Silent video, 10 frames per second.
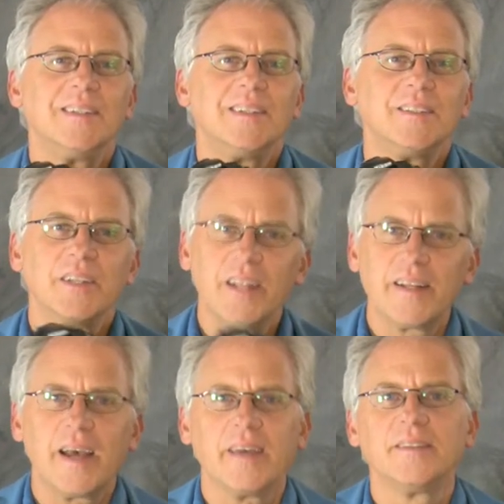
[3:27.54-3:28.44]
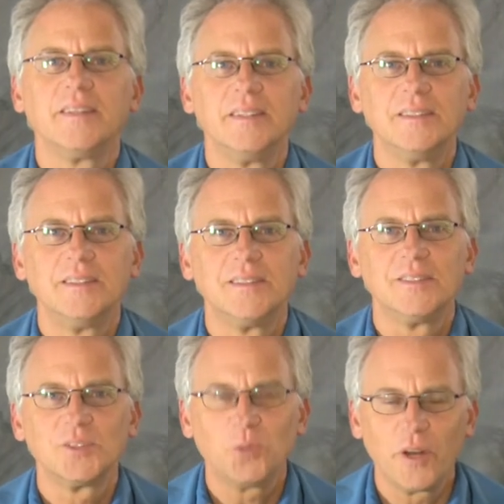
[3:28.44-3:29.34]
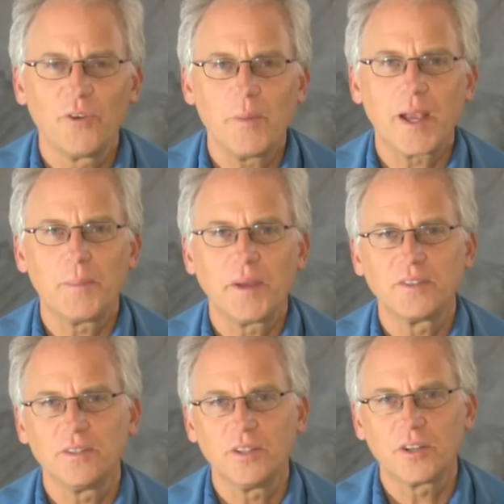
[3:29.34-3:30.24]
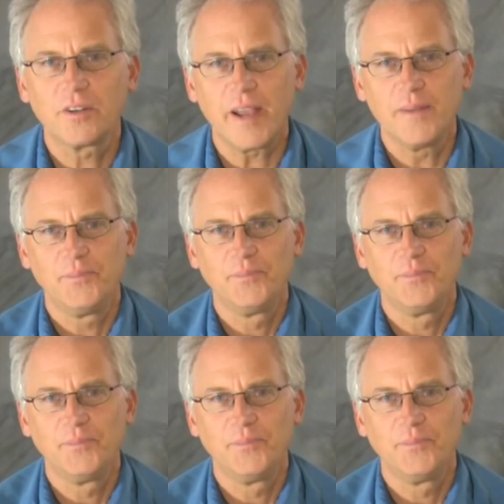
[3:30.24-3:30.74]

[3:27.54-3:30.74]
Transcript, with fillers: So I did a test. twenty-four megapixel, looked great.